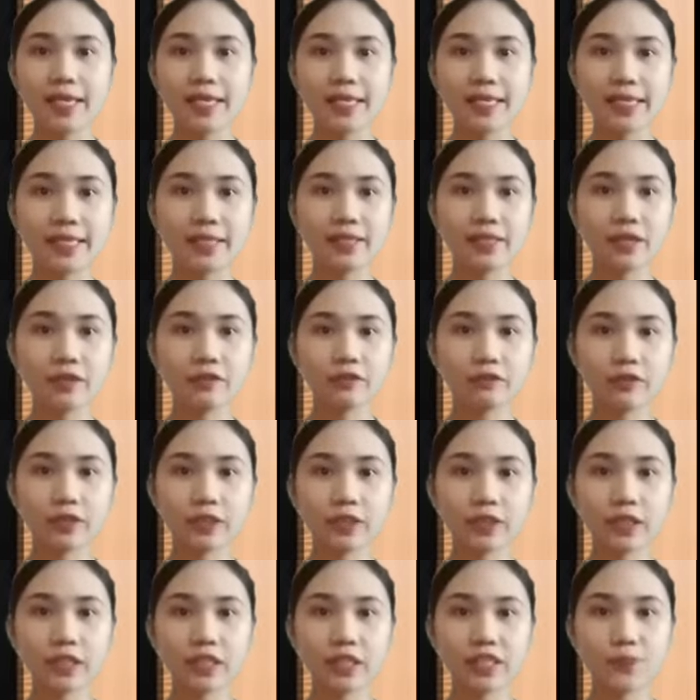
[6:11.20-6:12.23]
he
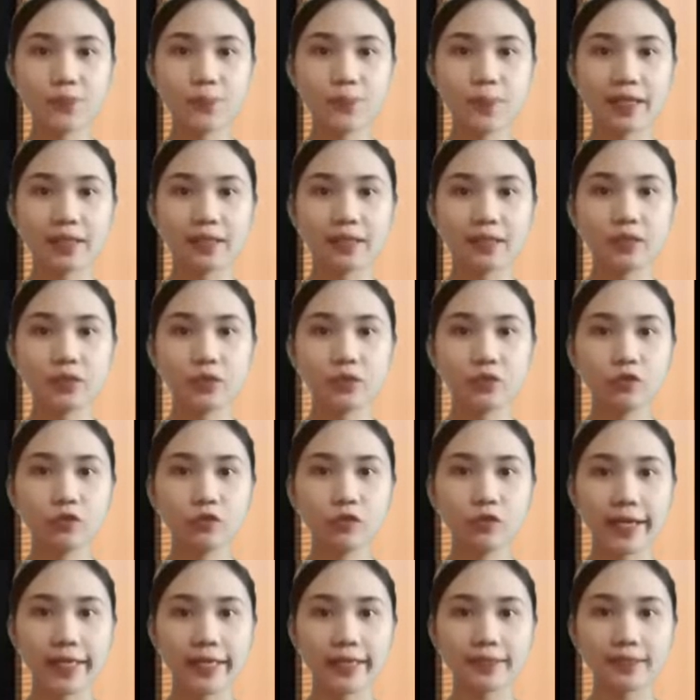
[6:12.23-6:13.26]
never expected to
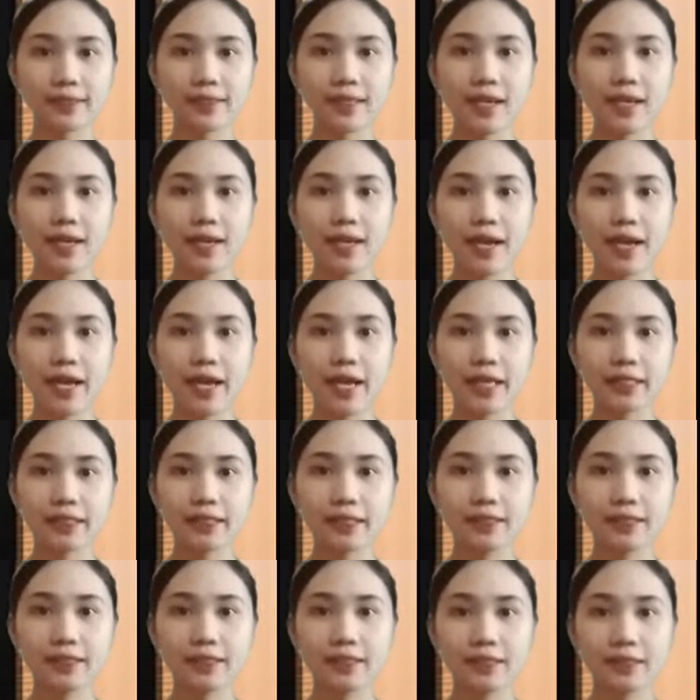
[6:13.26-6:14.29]
find.
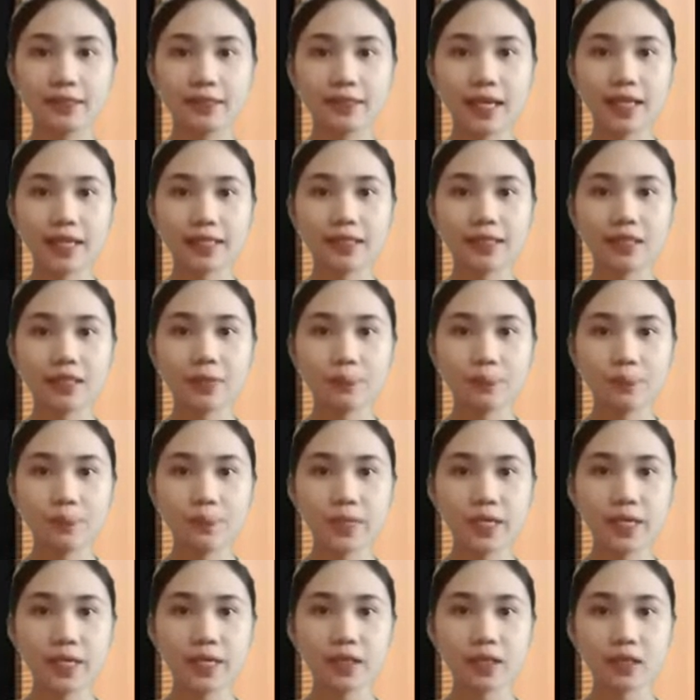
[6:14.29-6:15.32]
And at the
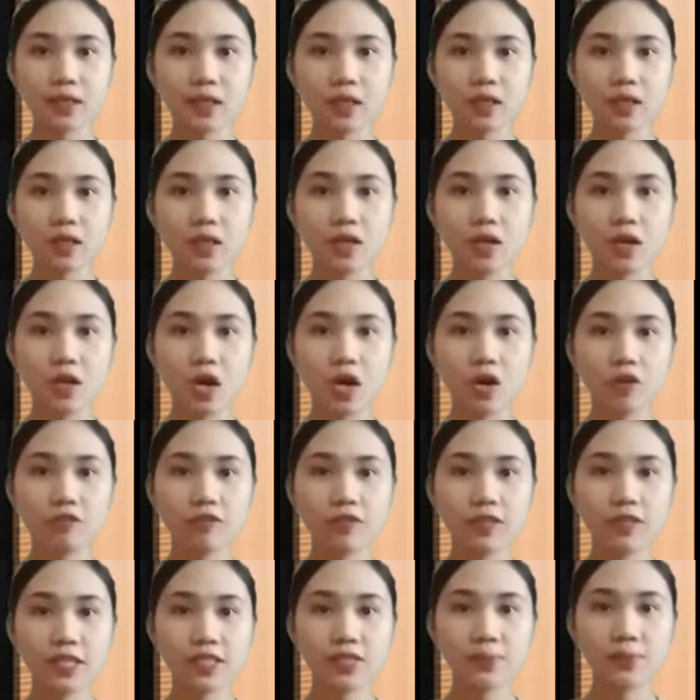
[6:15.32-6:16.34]
peak of
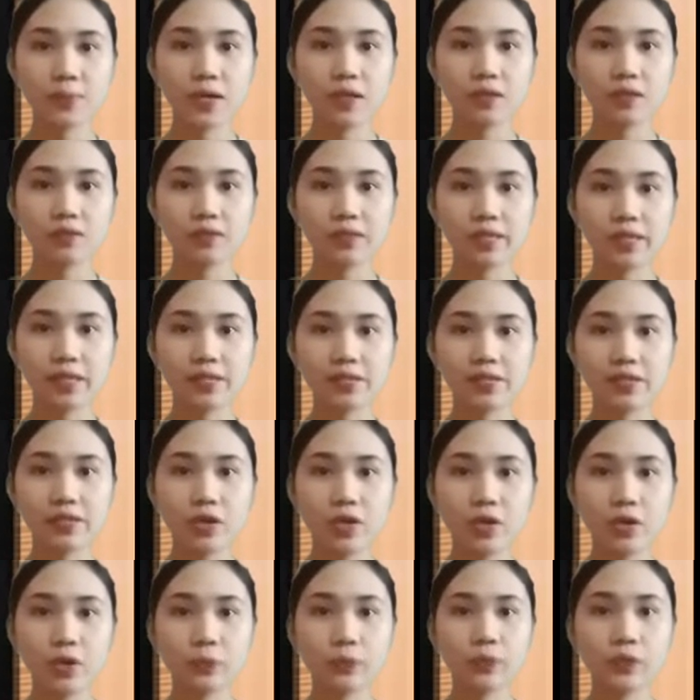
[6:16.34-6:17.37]
these mountains
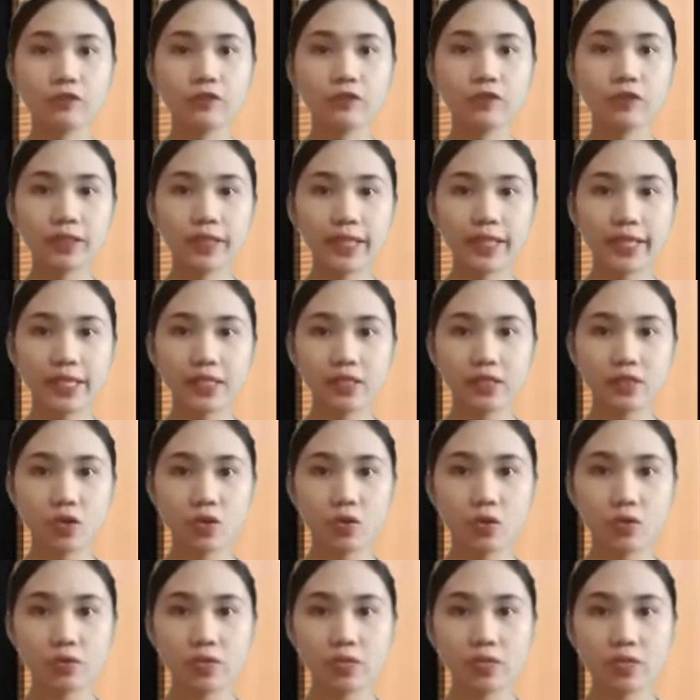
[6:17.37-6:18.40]
were
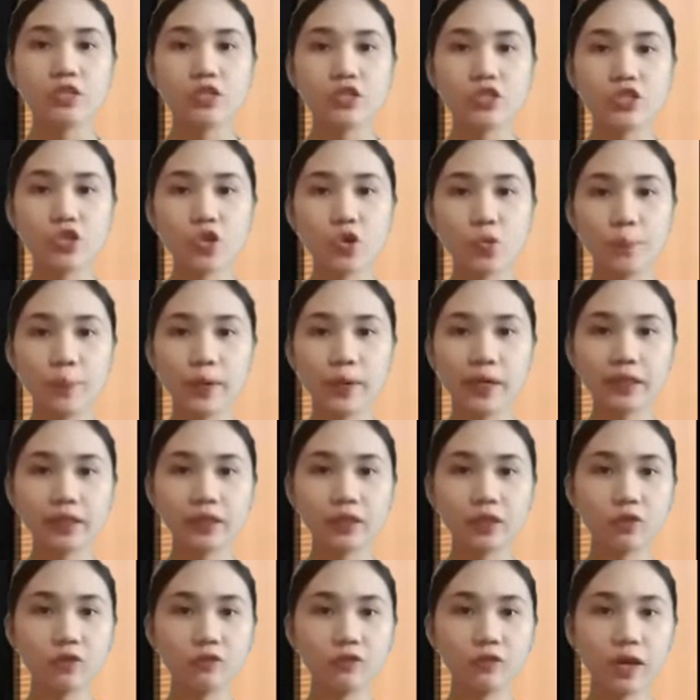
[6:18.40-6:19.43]
volcanoes, so part
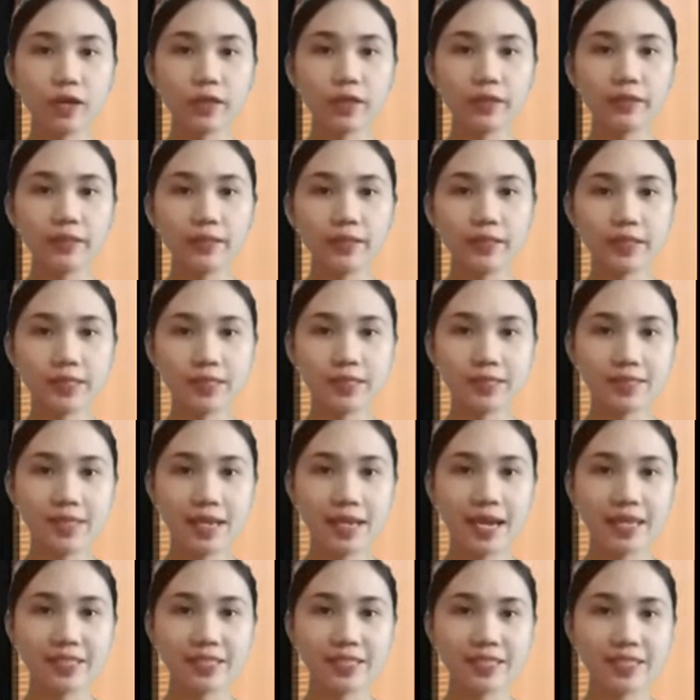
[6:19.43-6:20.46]
of our Earth's
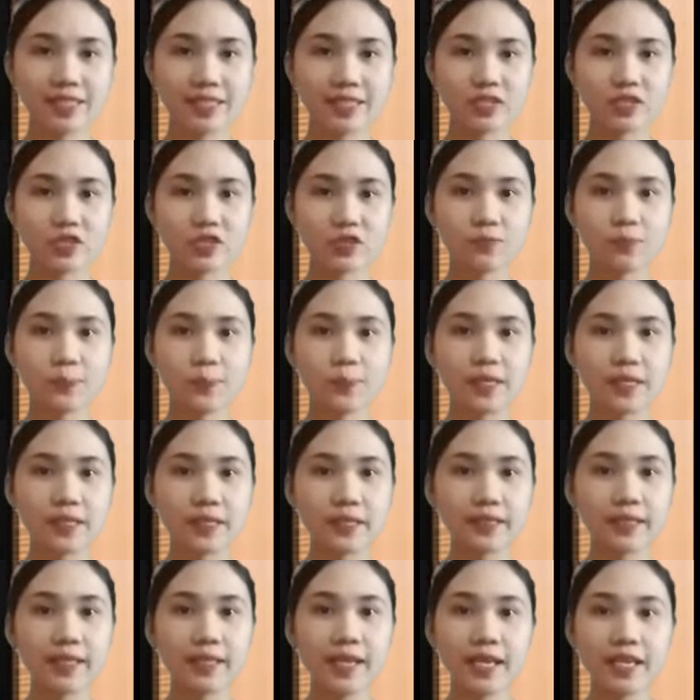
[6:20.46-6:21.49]

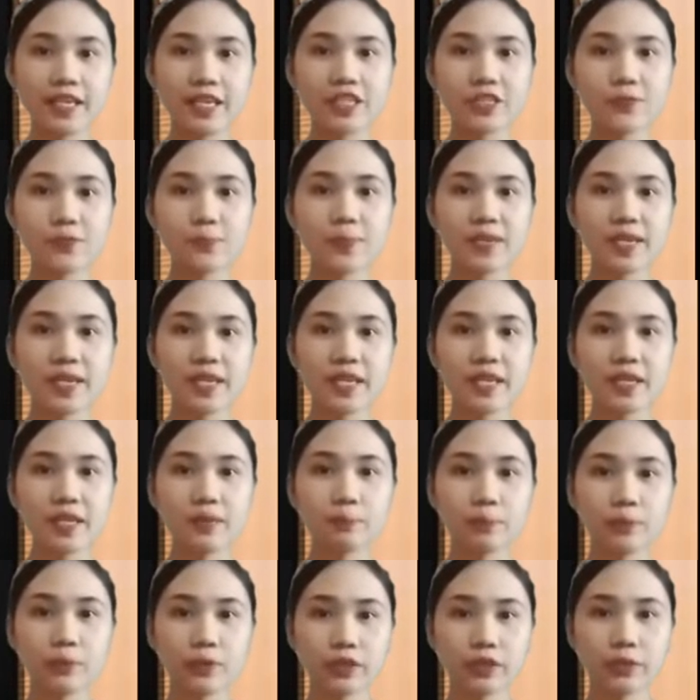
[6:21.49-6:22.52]
asthenosphere is being
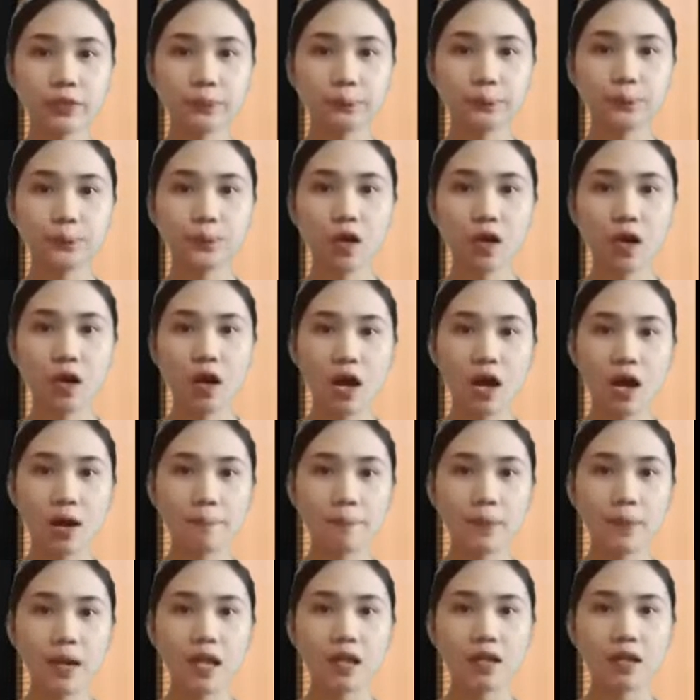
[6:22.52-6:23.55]
burped up
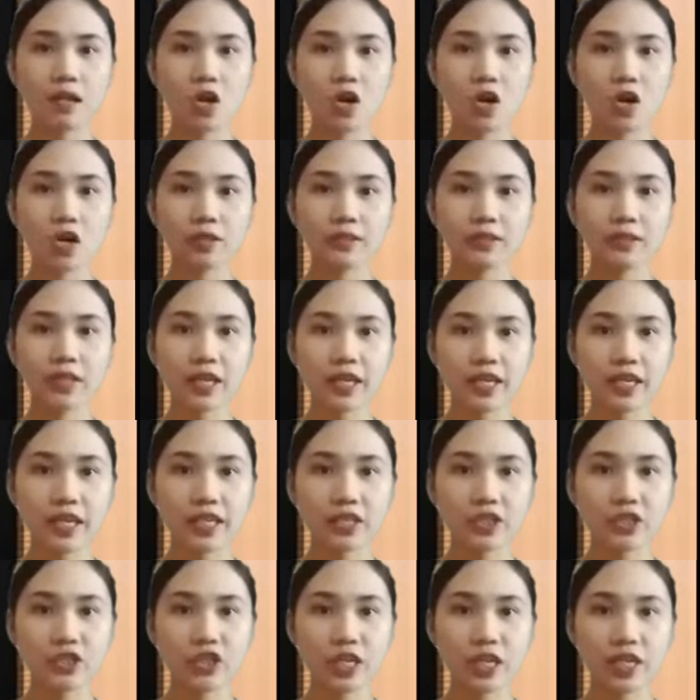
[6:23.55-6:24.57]
along the
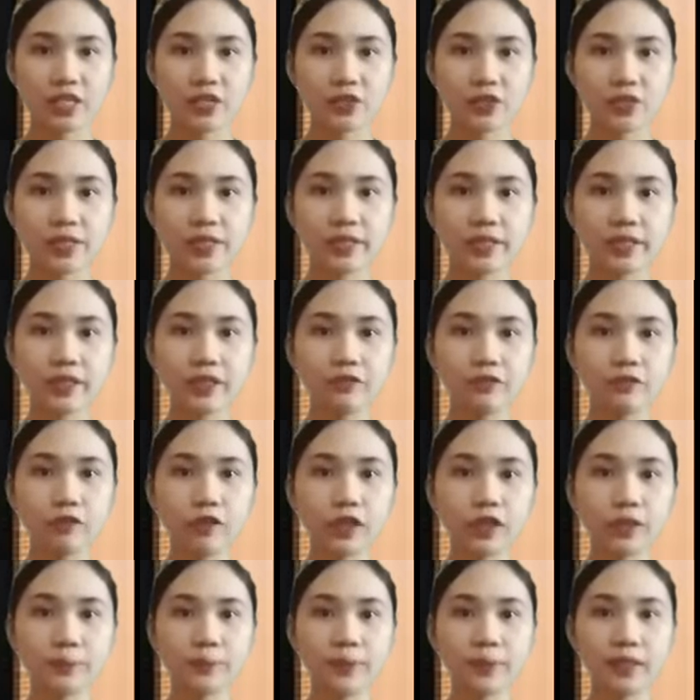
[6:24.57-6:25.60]
edges, here
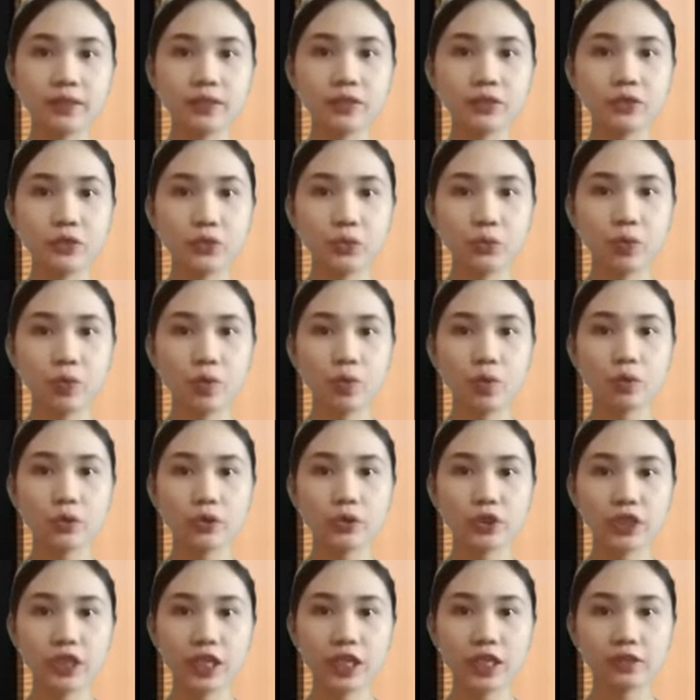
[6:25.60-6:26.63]
forming new
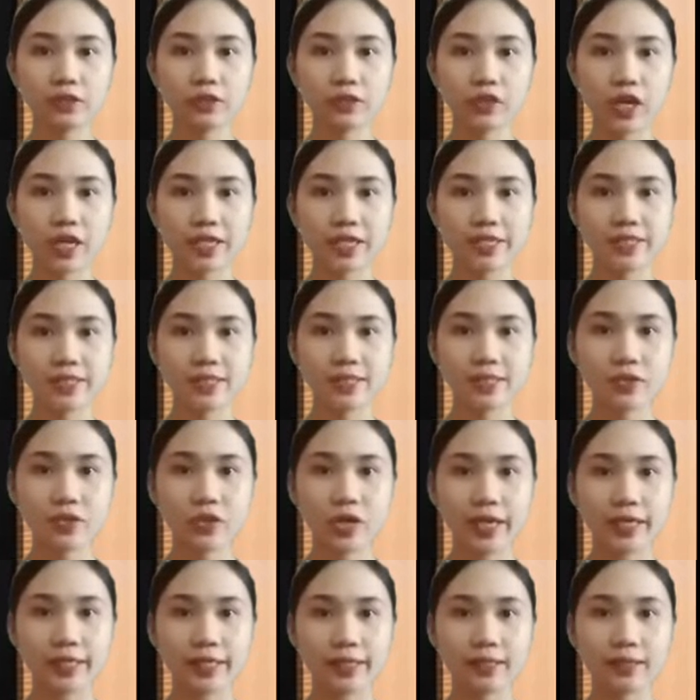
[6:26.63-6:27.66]
ocean crust
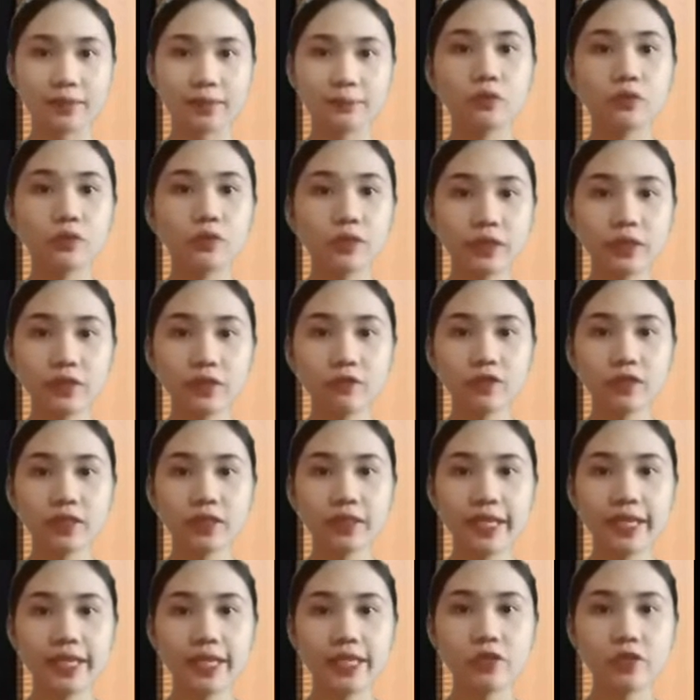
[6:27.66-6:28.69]
right where the
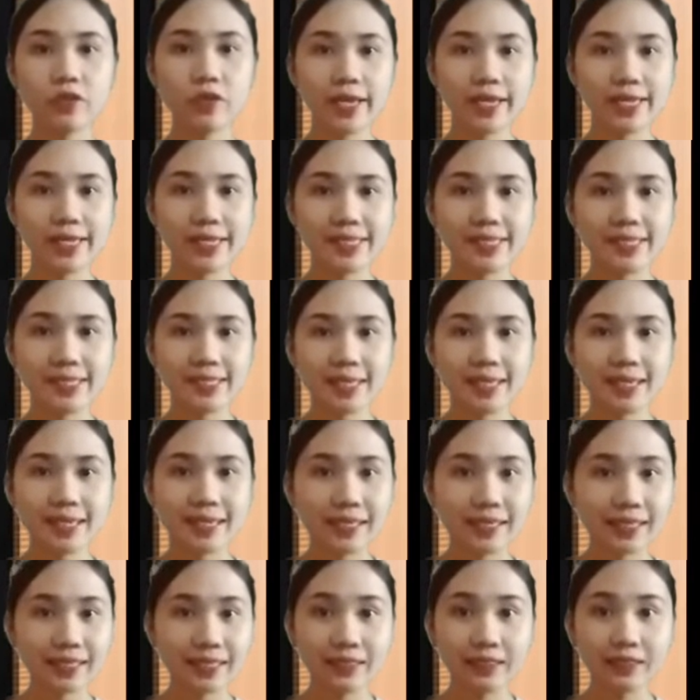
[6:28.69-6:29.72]
volcano is,
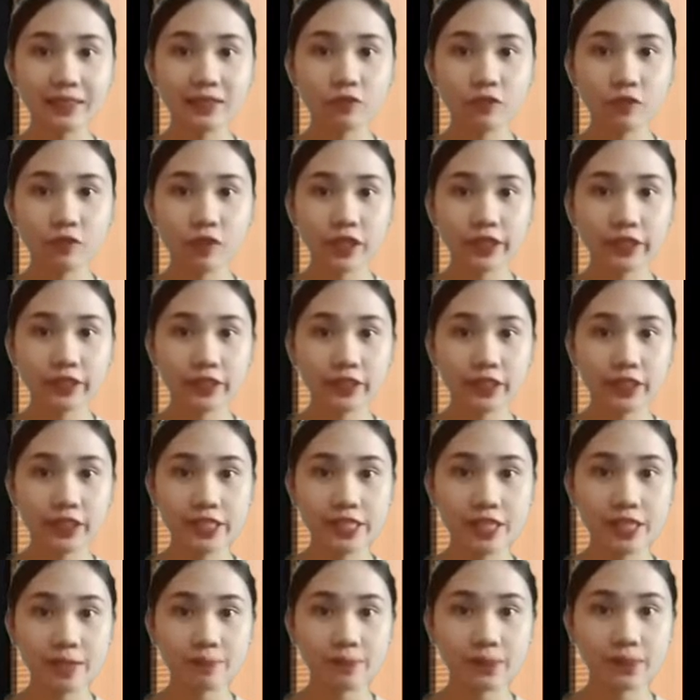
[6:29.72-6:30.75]
and farther
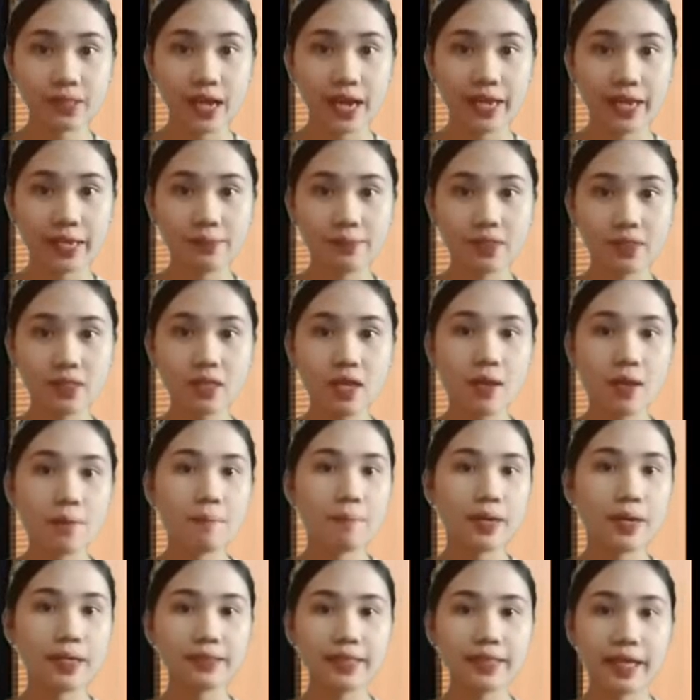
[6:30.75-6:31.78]
sometimes
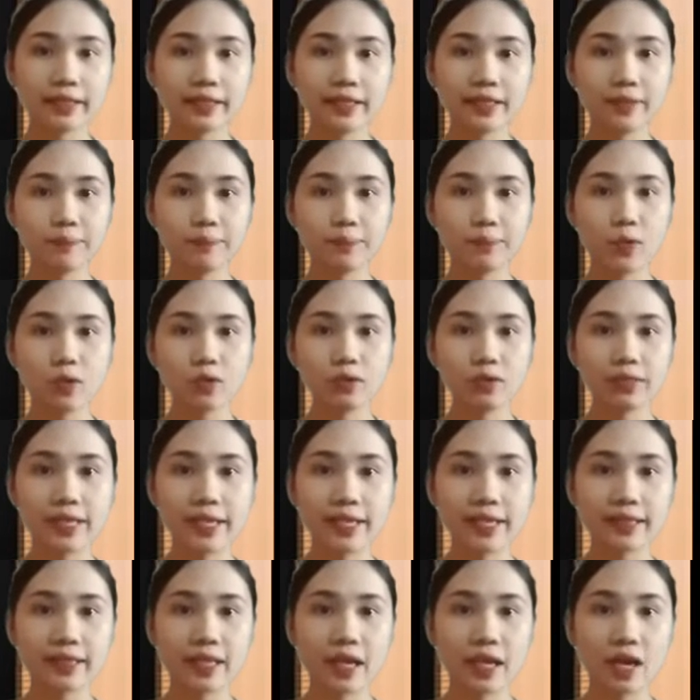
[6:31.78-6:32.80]
magnetic pole
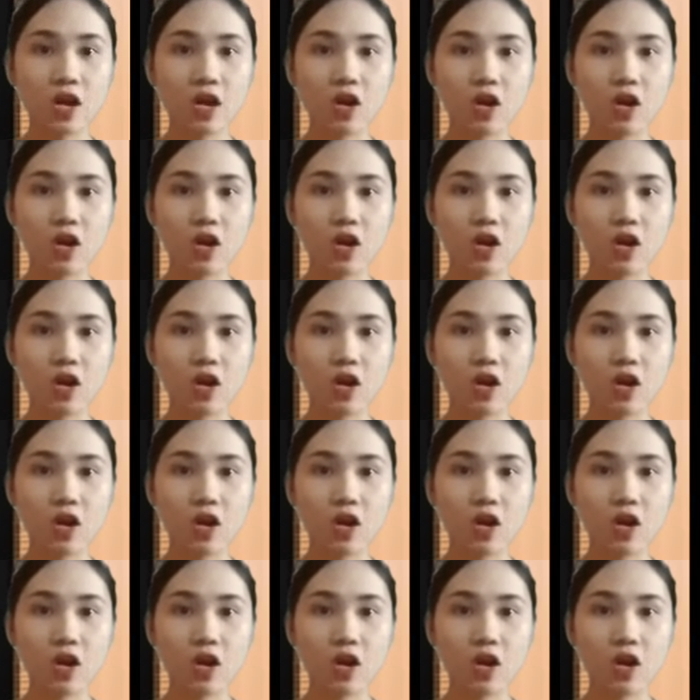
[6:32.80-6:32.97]
data